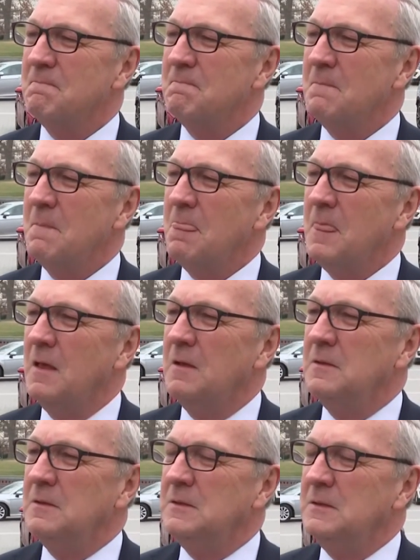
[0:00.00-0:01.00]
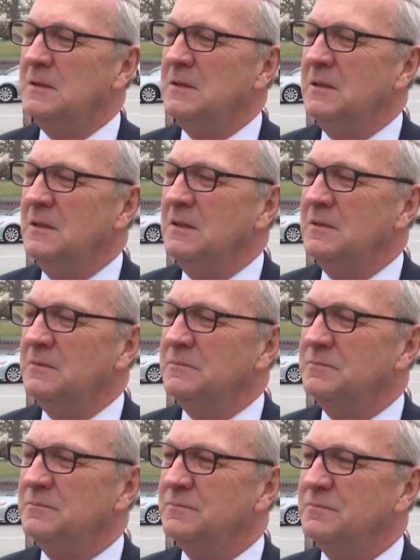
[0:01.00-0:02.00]
And, and you, you, have in your
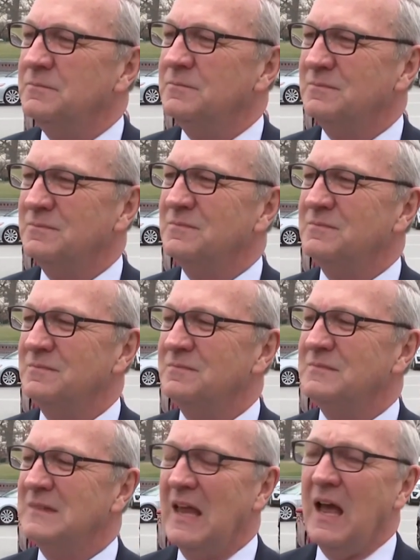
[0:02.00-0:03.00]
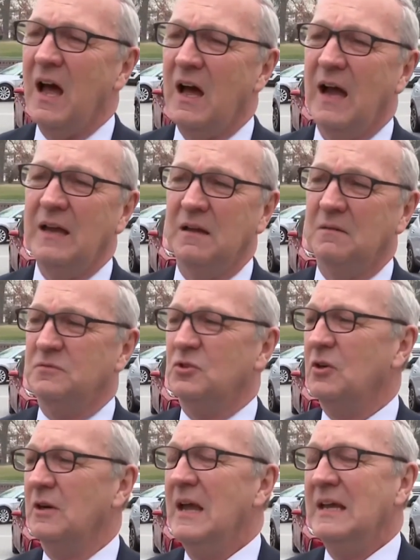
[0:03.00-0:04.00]
mind what that would look like. You yeah, I,
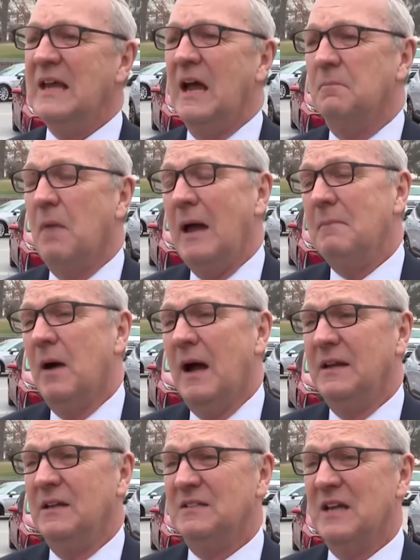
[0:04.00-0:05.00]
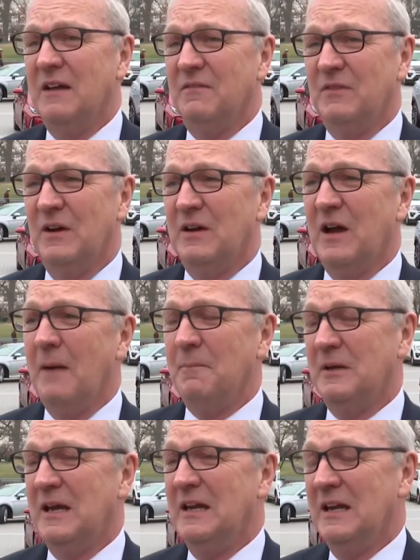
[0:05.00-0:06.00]
sure. Yeah, in my mind, it's not very
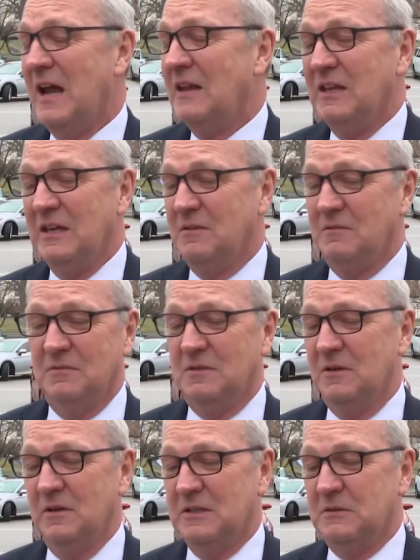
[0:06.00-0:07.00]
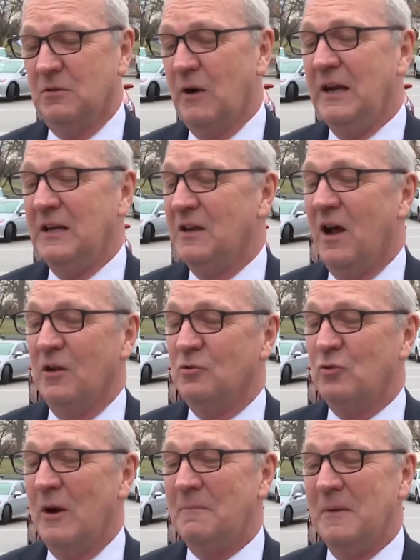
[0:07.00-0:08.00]
complicated. And I think, to his credit, Donald
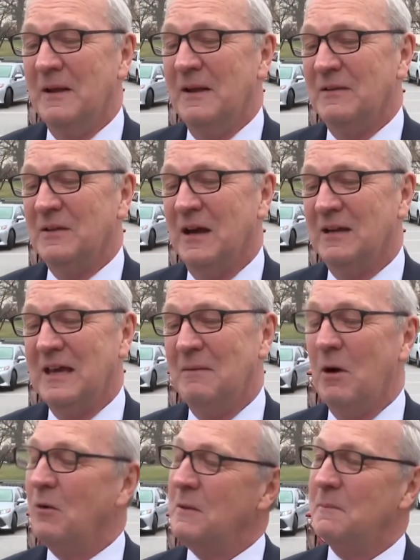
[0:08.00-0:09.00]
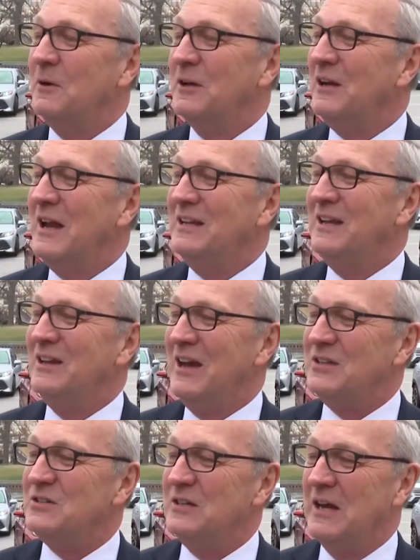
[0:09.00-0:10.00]
Trump uh, came out with a pretty good idea
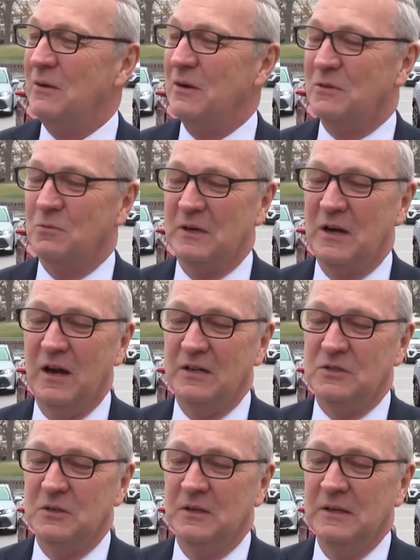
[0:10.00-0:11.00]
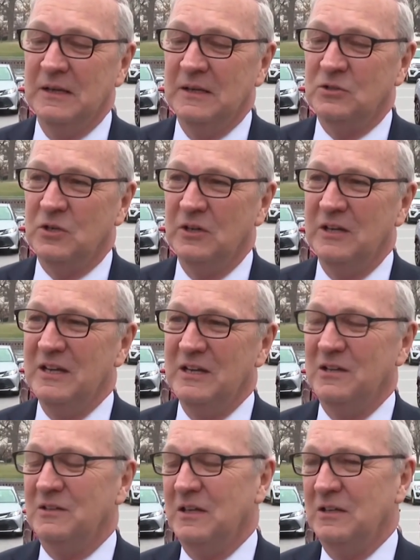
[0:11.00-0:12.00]
yesterday with regard to turning it
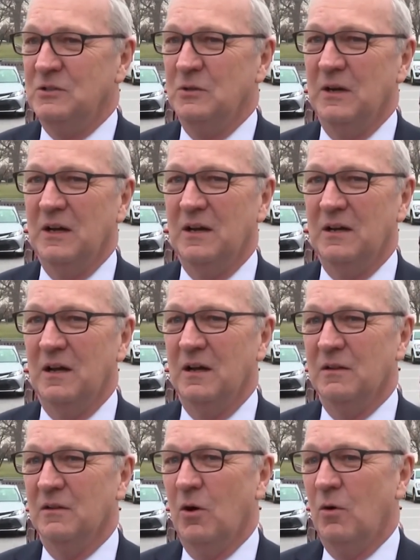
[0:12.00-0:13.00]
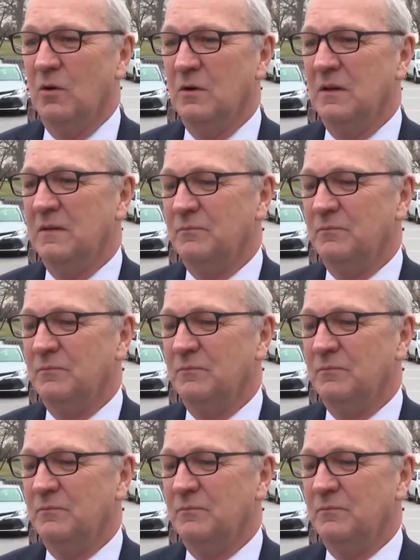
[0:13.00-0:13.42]
in, into a, a, loan,